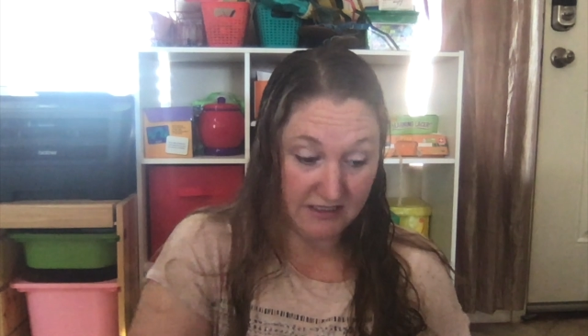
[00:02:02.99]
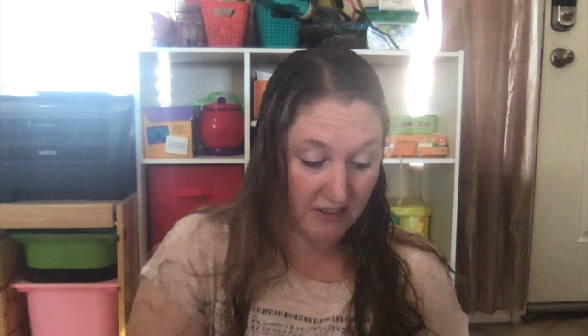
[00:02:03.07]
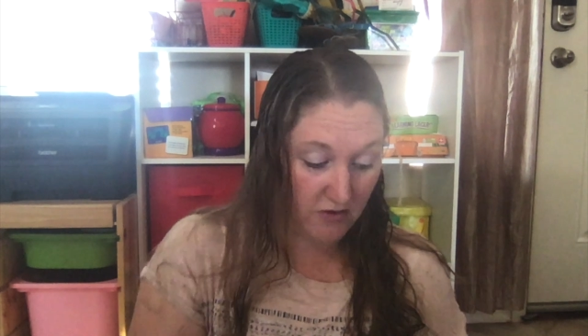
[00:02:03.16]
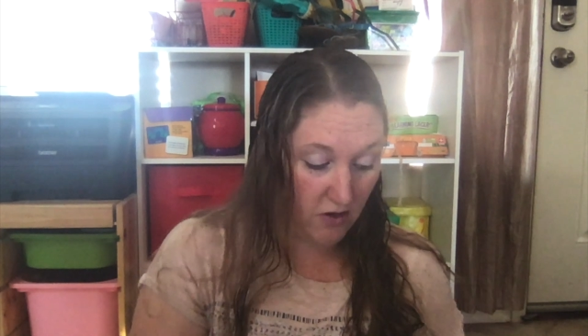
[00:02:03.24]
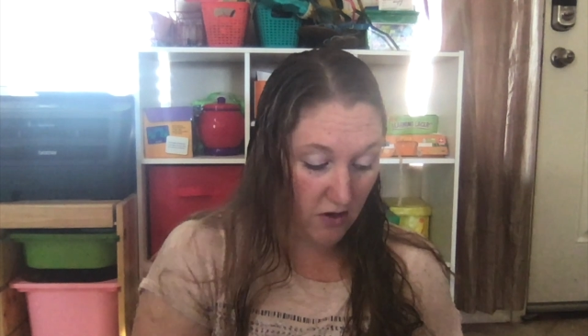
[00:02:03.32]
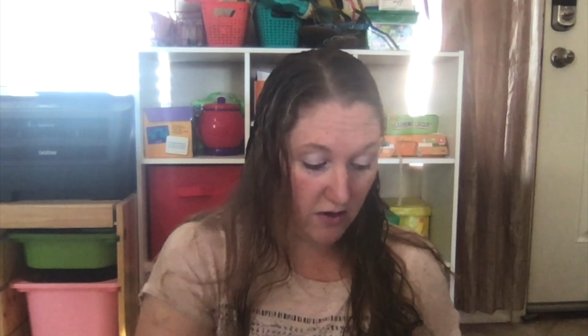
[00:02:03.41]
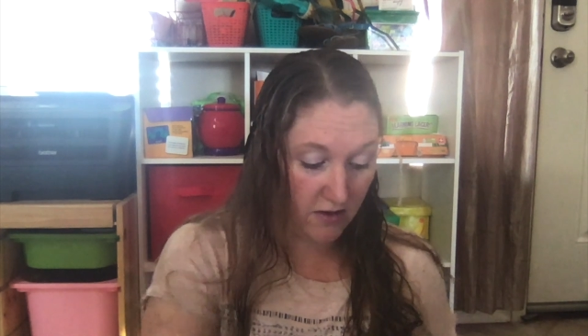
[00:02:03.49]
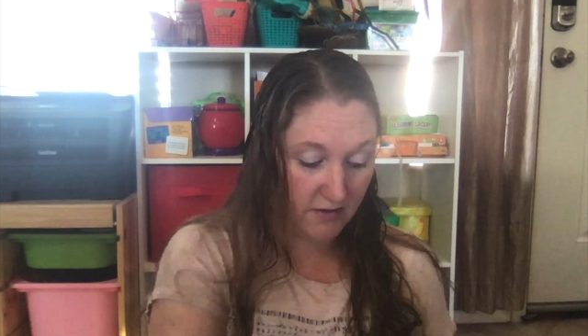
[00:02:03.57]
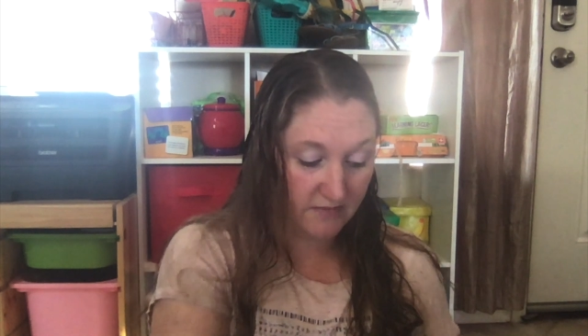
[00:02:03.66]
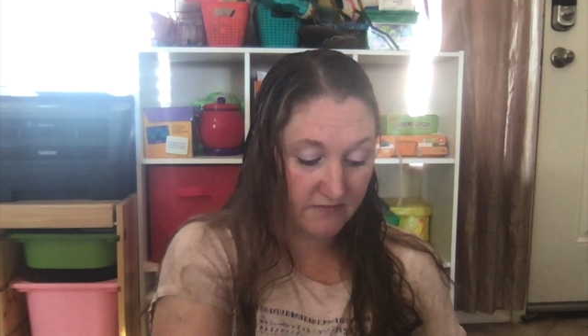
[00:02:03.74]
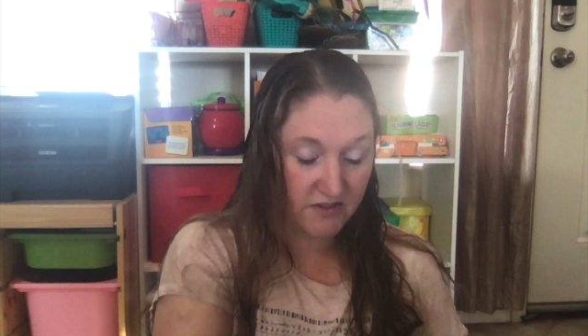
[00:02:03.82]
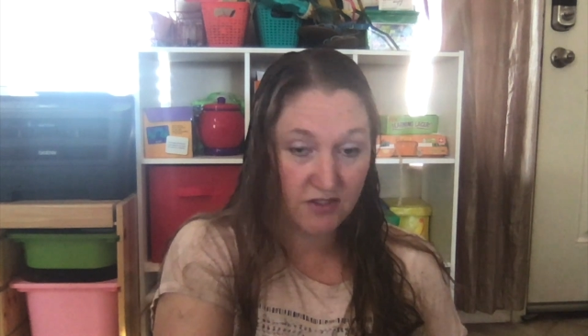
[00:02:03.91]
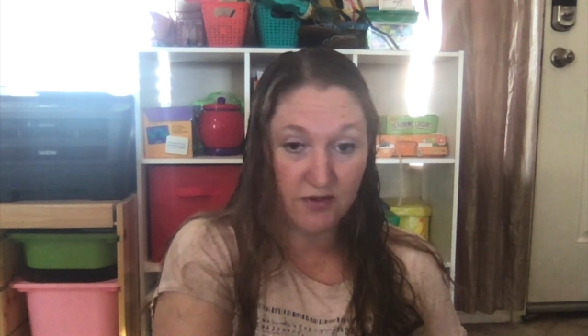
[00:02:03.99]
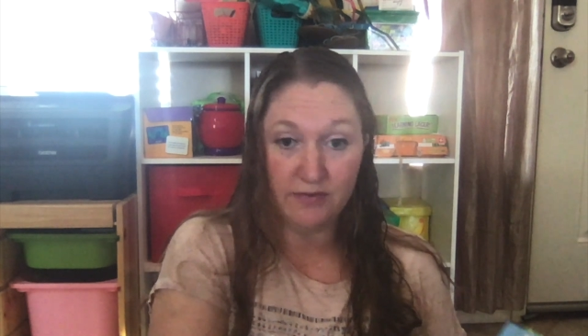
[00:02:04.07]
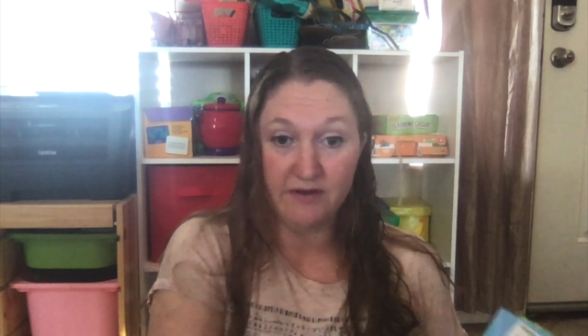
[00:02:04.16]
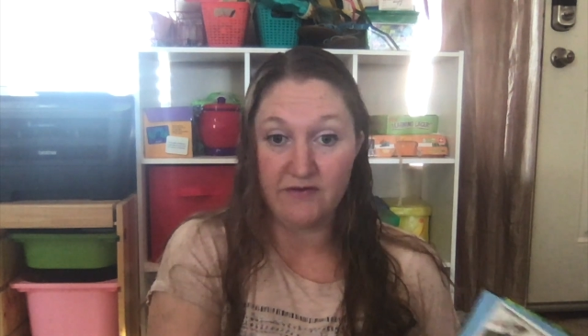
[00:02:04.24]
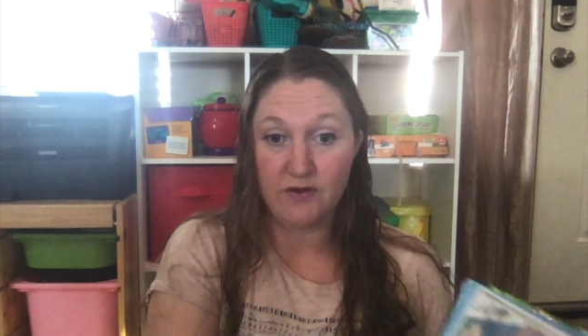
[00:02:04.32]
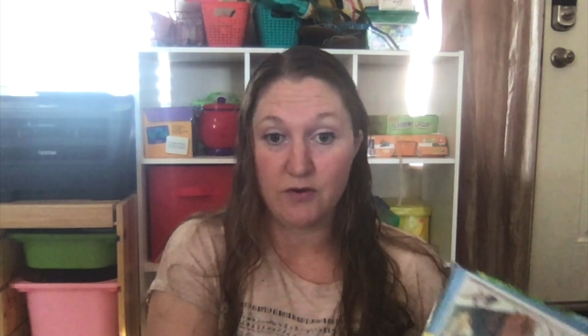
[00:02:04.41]
there are, so the
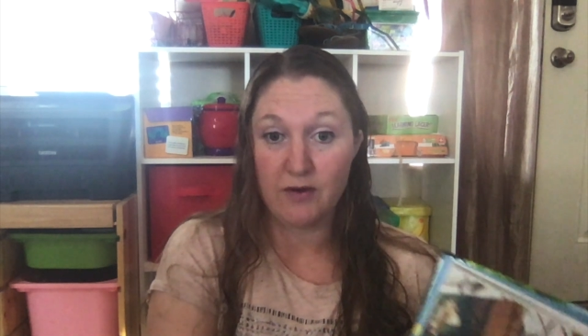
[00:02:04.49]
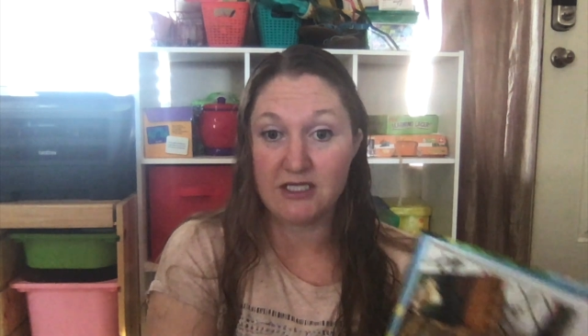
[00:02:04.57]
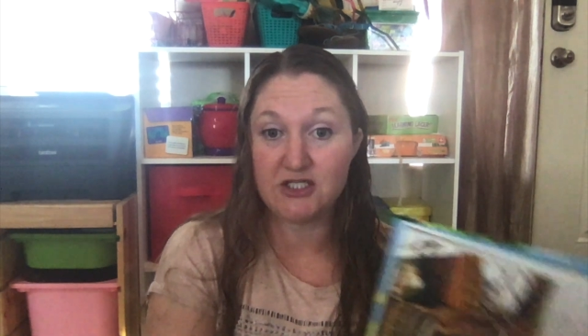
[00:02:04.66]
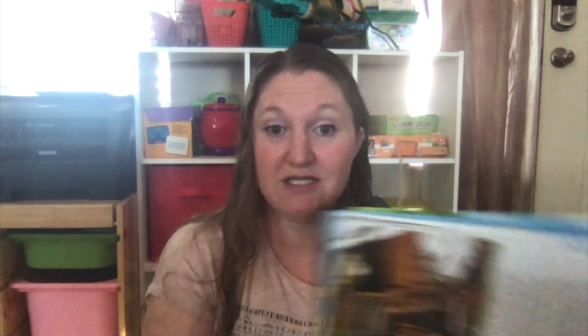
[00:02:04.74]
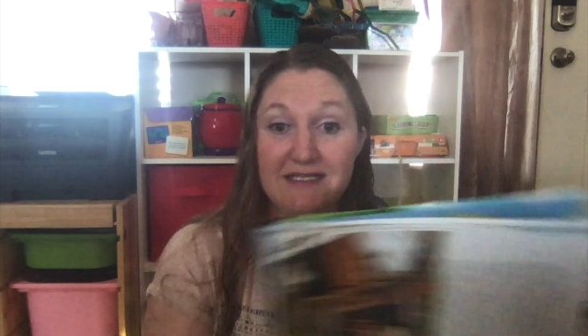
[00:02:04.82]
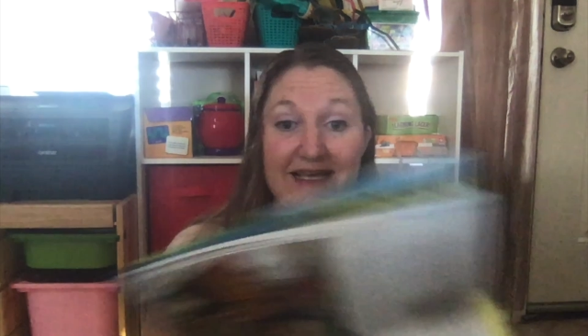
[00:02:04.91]
review questions.